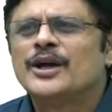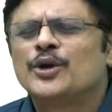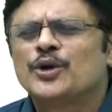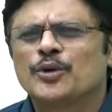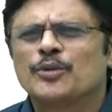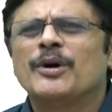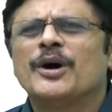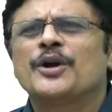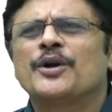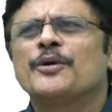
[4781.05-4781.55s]

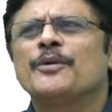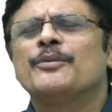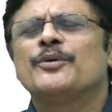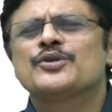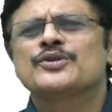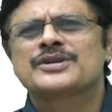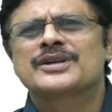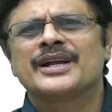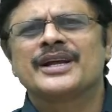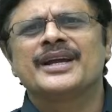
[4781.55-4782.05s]
Tomorrow
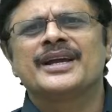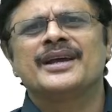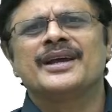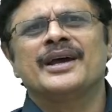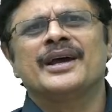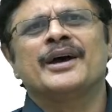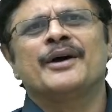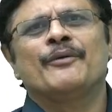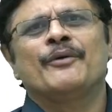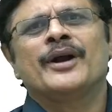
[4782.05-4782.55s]
mostly
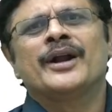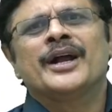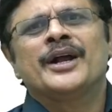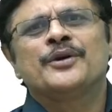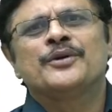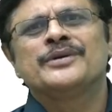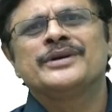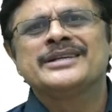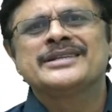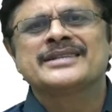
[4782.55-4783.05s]
what I
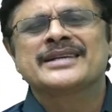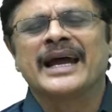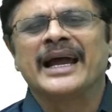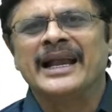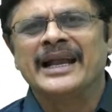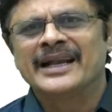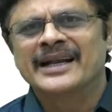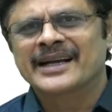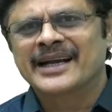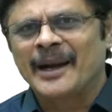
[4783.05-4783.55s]
do is
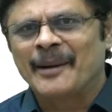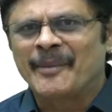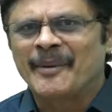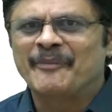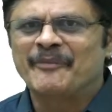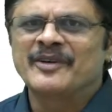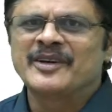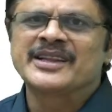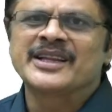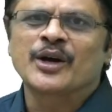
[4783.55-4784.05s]
I'll come
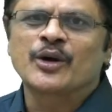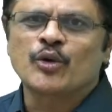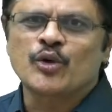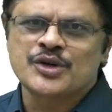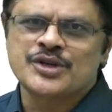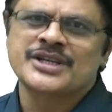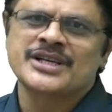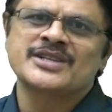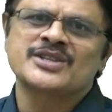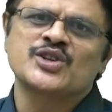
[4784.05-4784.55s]
up with the
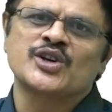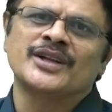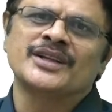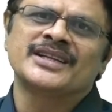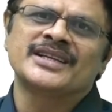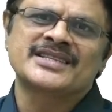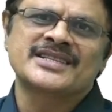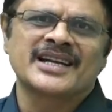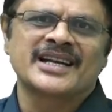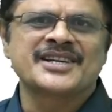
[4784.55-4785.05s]
questions on
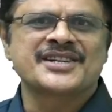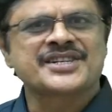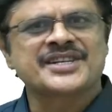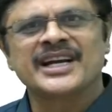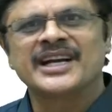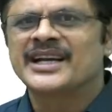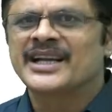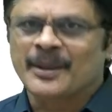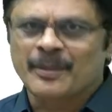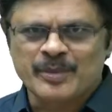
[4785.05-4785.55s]
this list
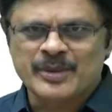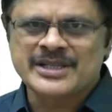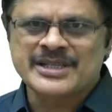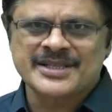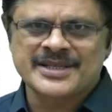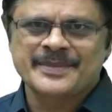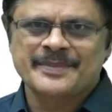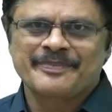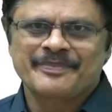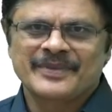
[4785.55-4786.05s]
and
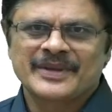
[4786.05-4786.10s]
tuples.